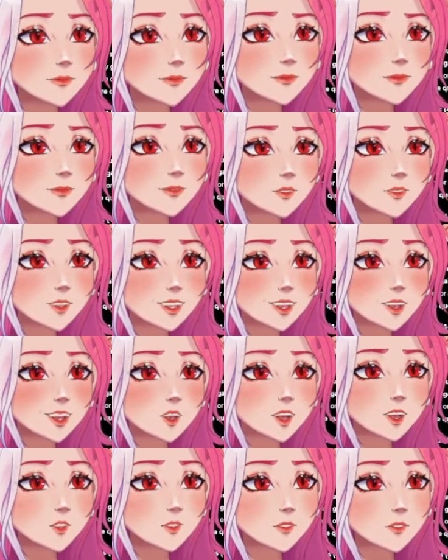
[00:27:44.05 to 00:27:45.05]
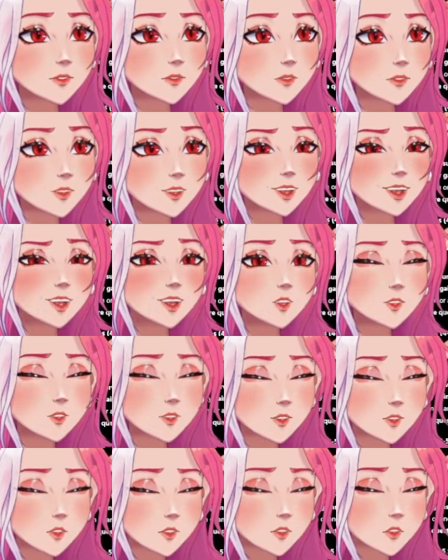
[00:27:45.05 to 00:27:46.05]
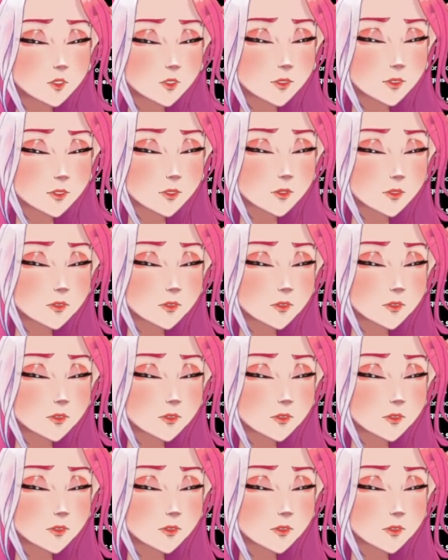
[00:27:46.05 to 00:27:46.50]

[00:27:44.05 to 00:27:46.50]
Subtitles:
to say that it was going to keep using emojis.